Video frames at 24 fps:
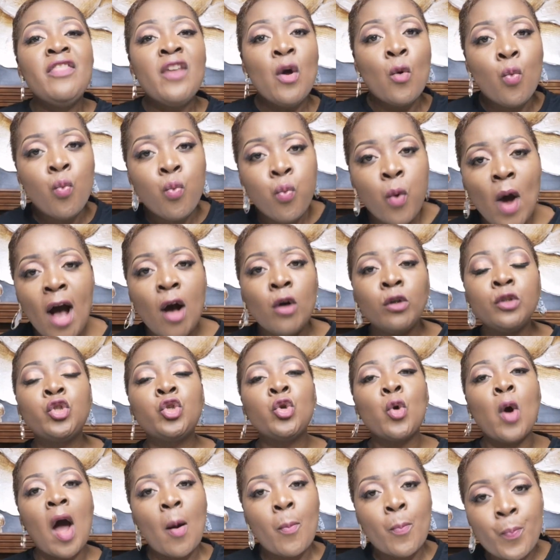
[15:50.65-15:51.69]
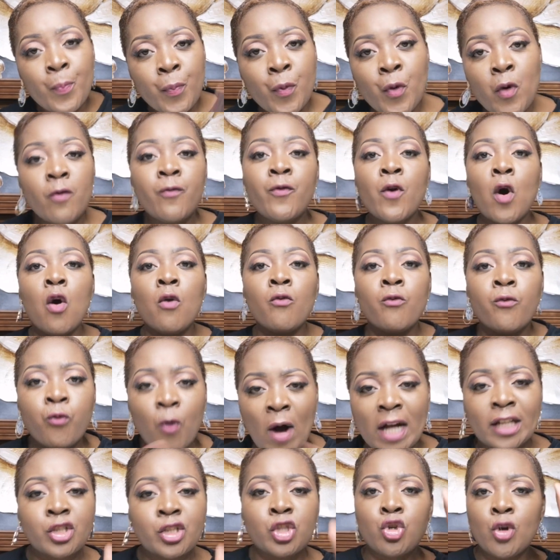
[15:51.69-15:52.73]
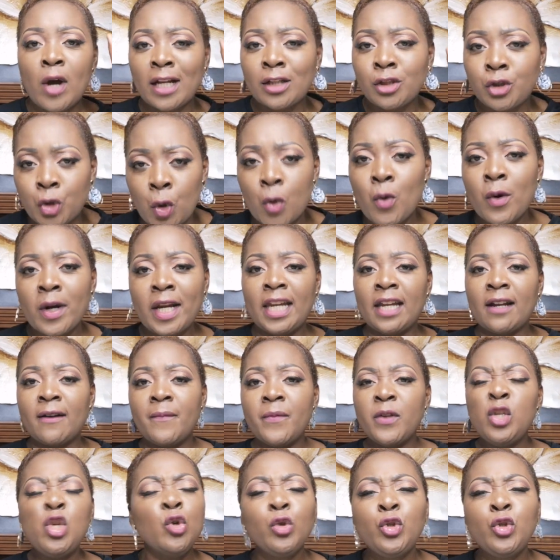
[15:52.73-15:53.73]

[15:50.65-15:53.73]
the world to approve of what you are doing.